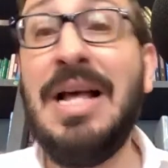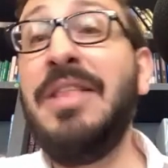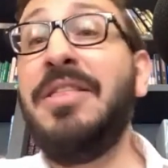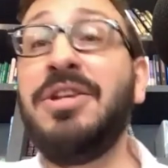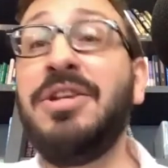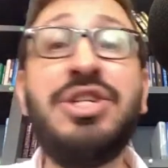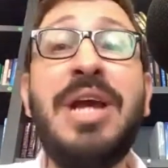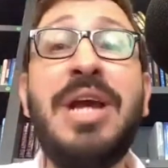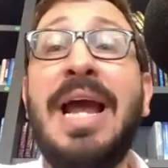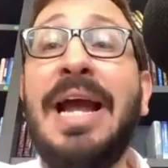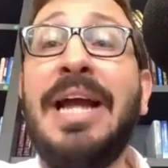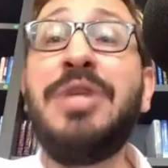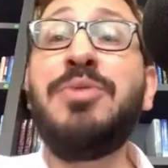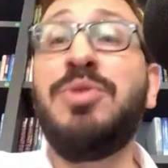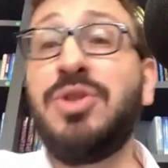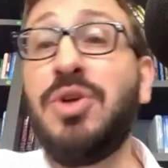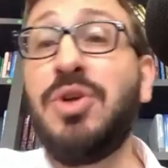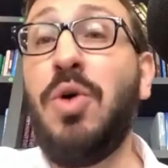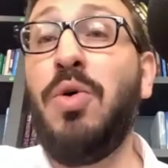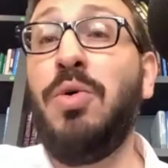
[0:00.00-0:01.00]
The change
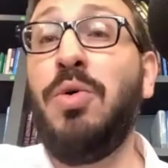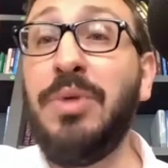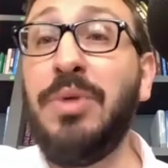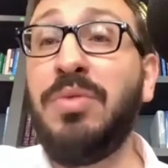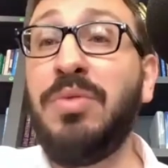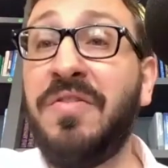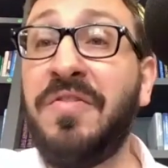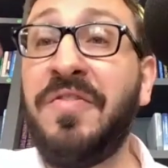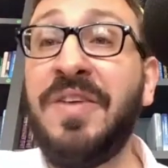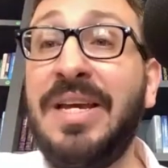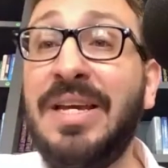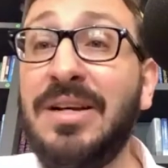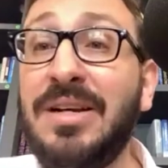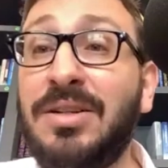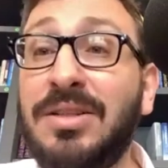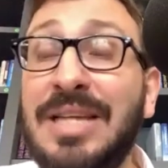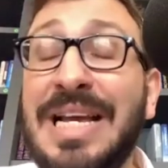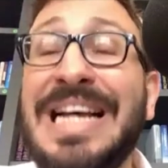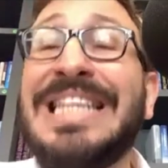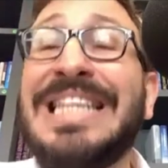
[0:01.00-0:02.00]
was only
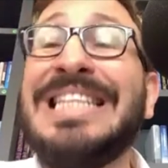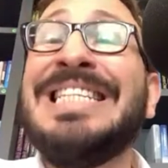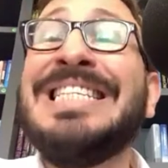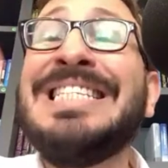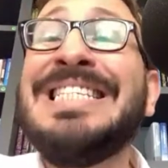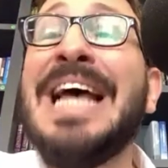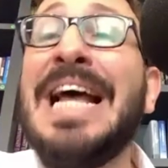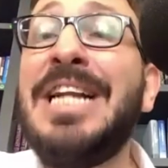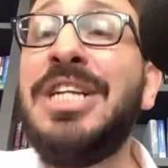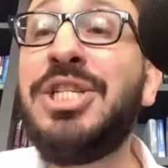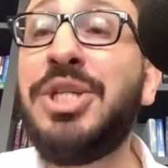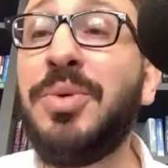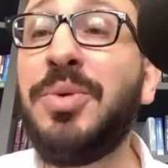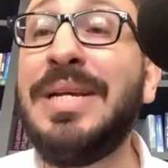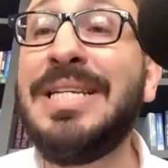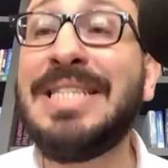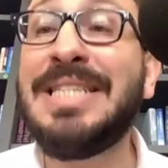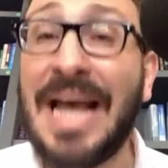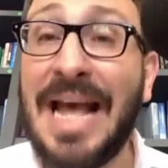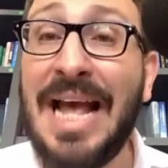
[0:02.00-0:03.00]
revealed
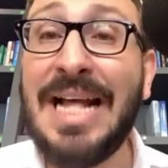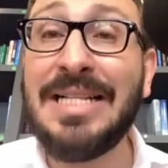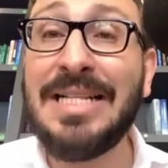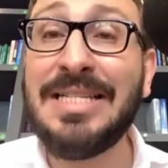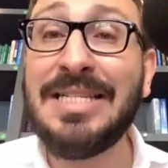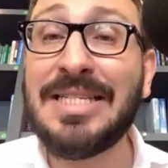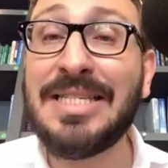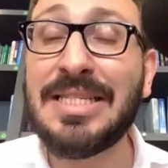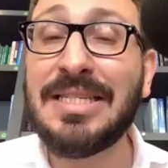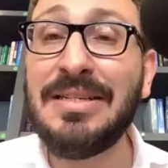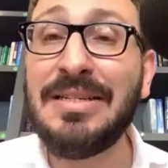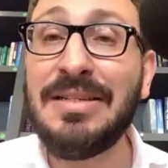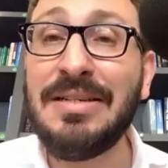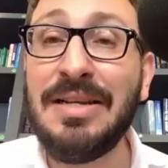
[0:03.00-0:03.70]
centuries hence